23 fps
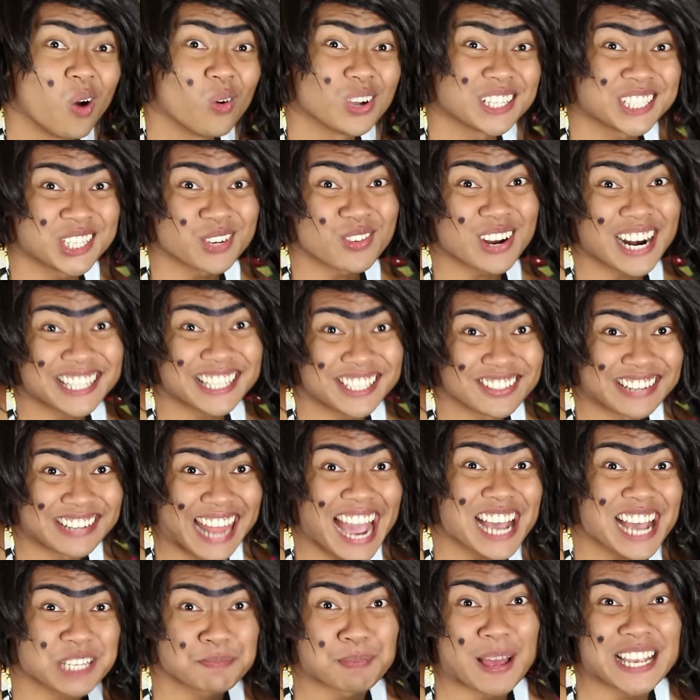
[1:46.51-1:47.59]
What you want to do
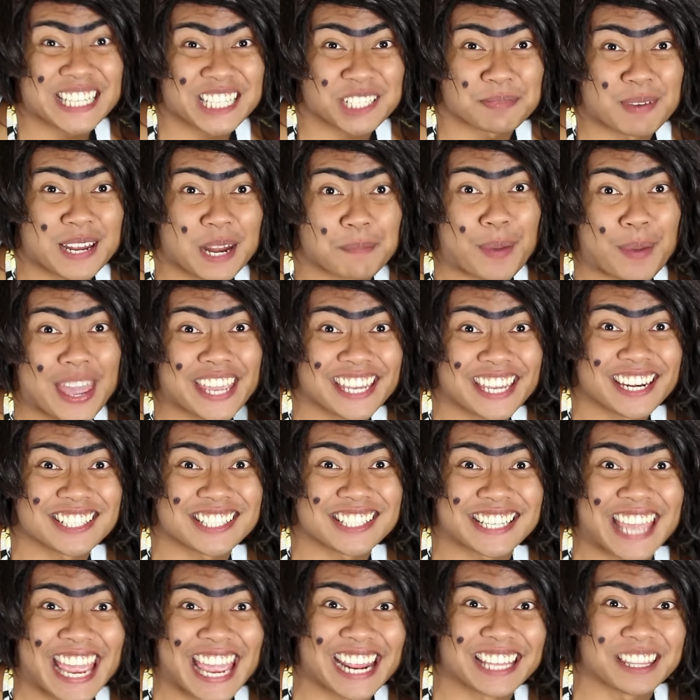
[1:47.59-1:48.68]
now is place as many bacon as
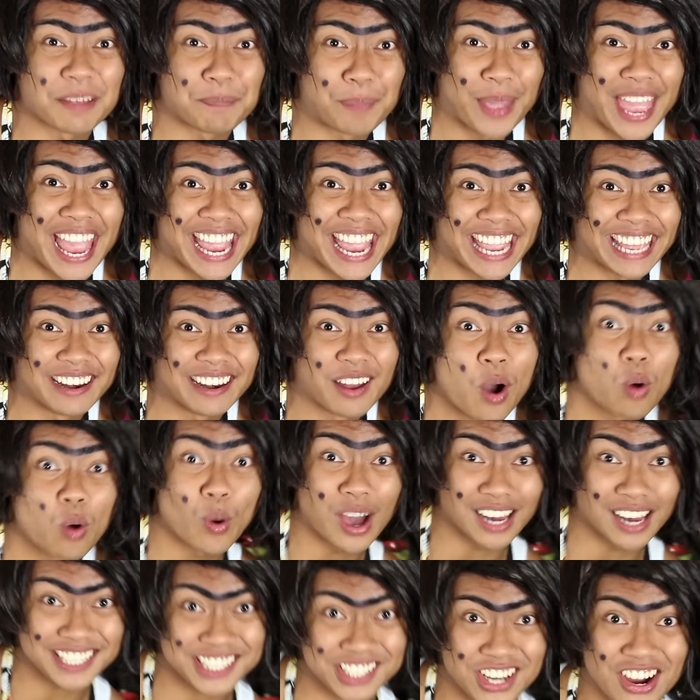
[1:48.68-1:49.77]
you can in the pan.
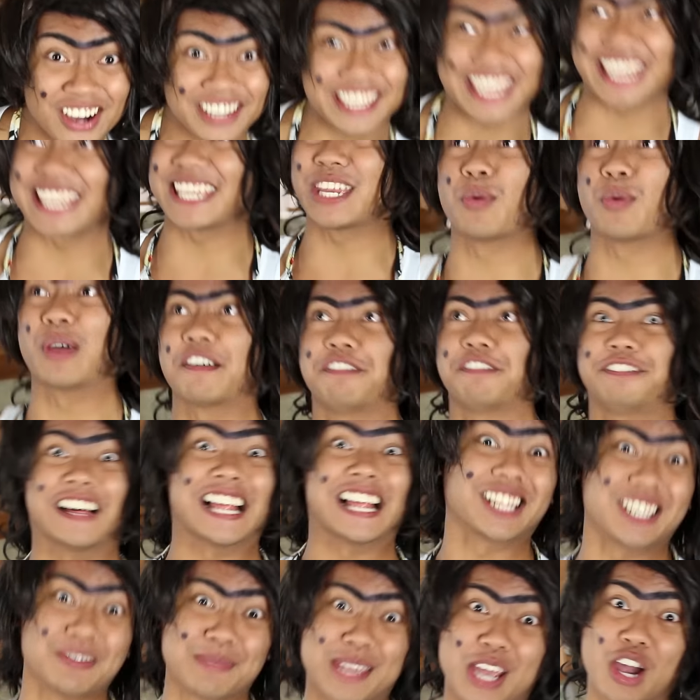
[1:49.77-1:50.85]
While it's cooking, you want to
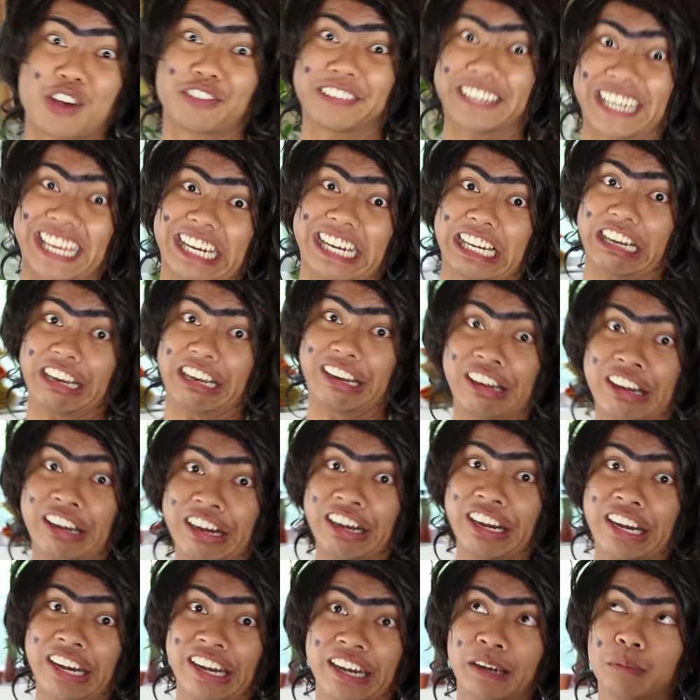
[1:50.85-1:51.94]
follow me over here.
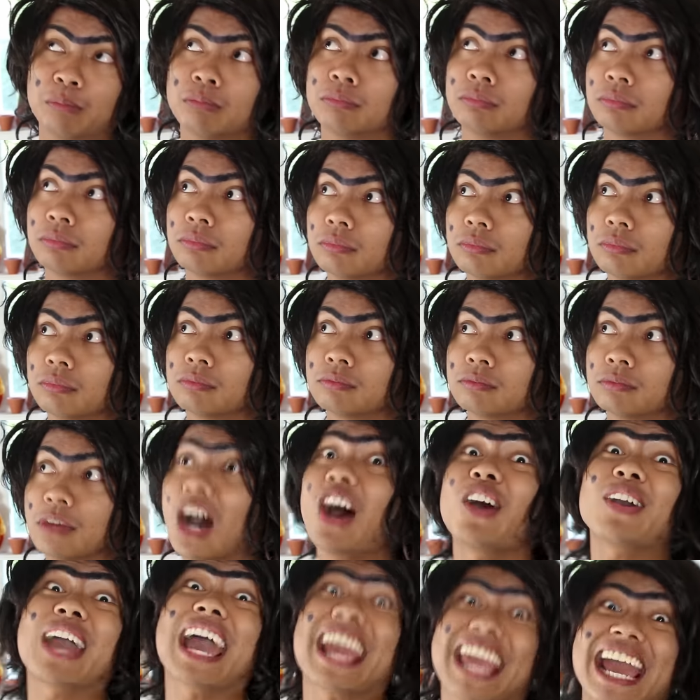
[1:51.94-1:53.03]

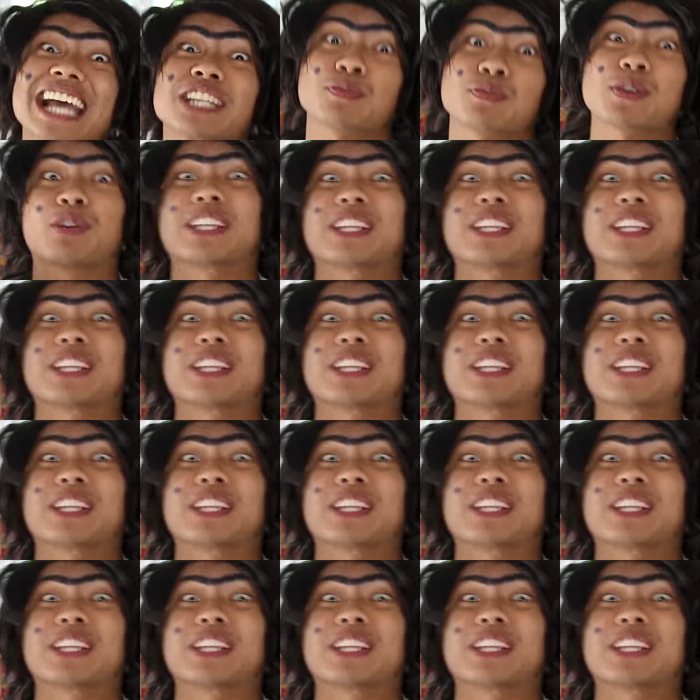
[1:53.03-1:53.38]
Okay, as we